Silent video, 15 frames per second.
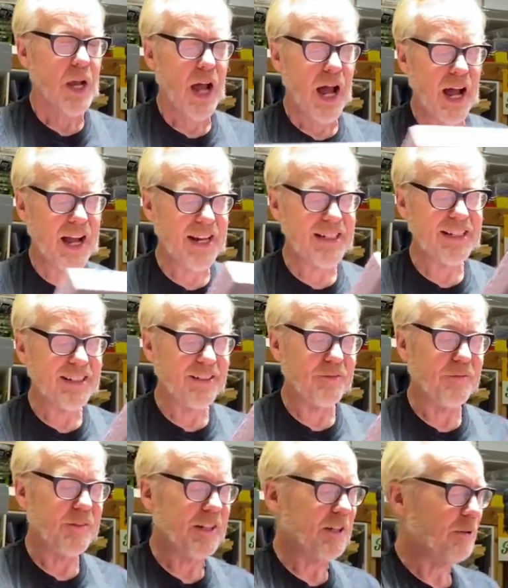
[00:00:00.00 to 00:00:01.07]
I need to
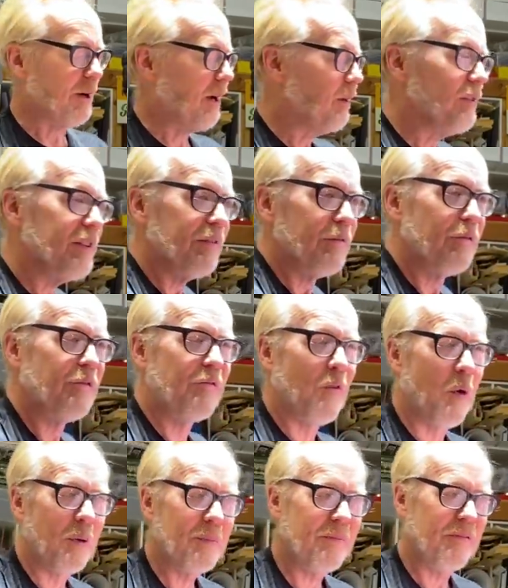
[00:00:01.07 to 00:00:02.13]
figure out the
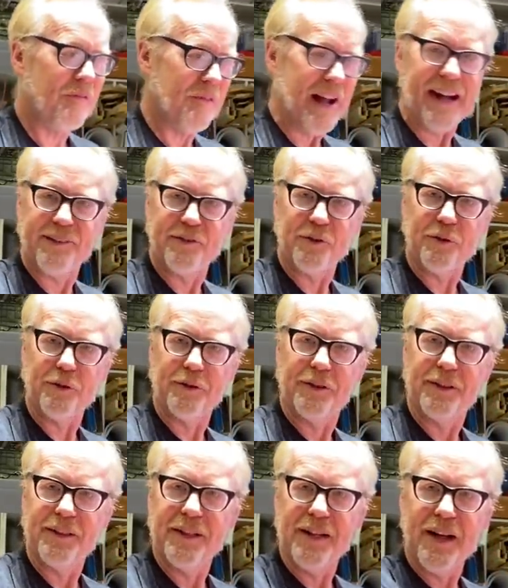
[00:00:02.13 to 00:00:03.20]
form factor
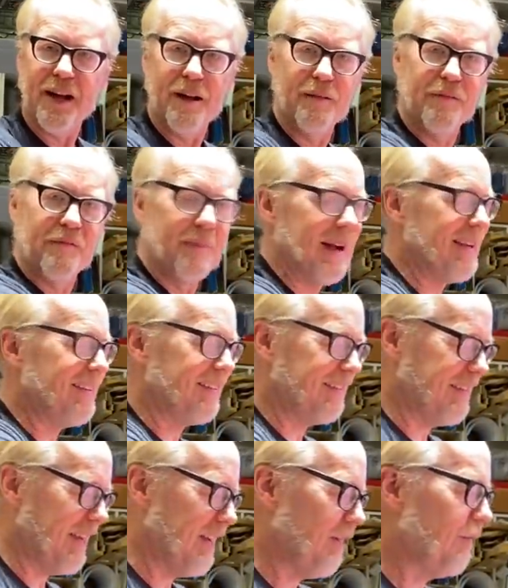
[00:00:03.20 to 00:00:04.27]
of my
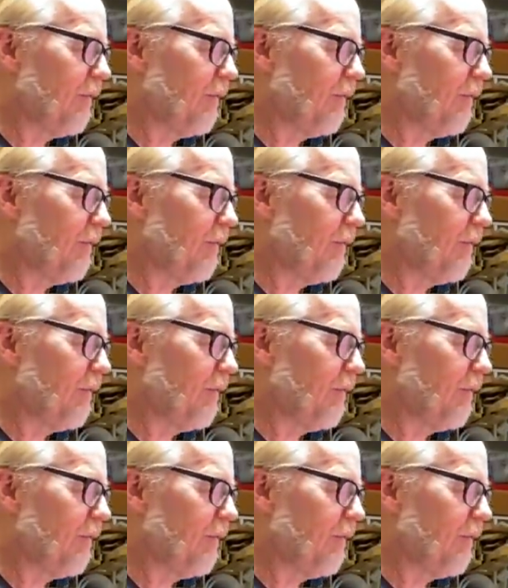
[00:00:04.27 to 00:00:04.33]
safe